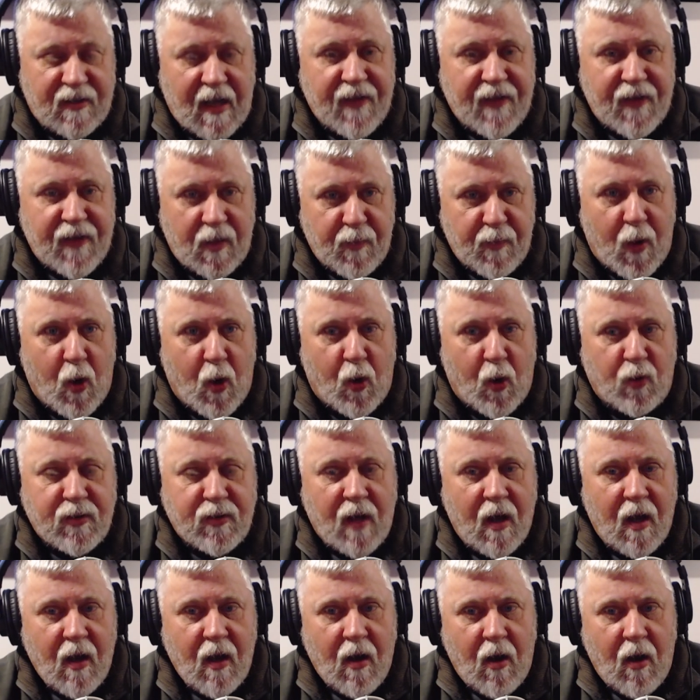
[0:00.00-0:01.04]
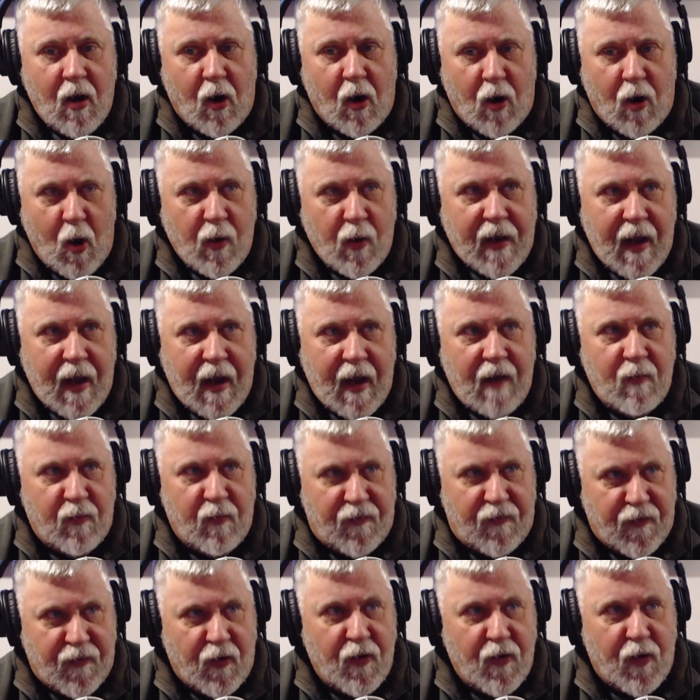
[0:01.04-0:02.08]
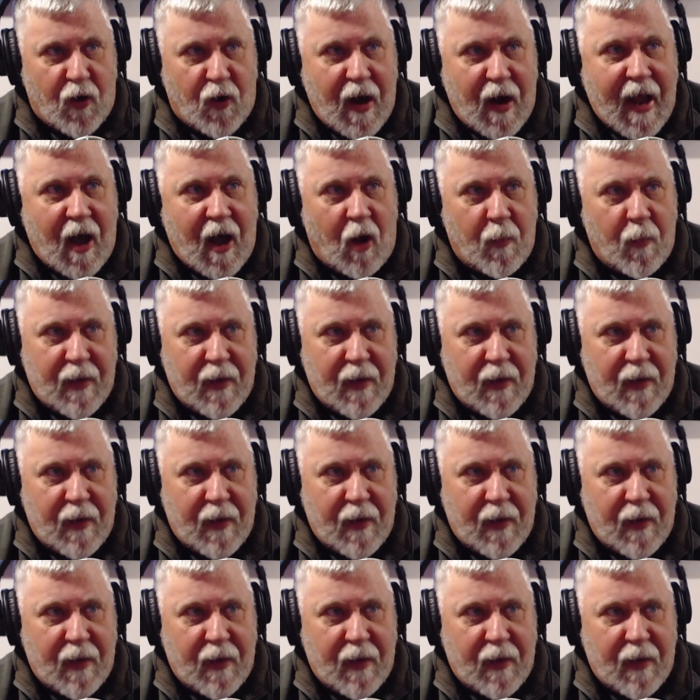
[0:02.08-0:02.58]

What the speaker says: I think polls are okay further out,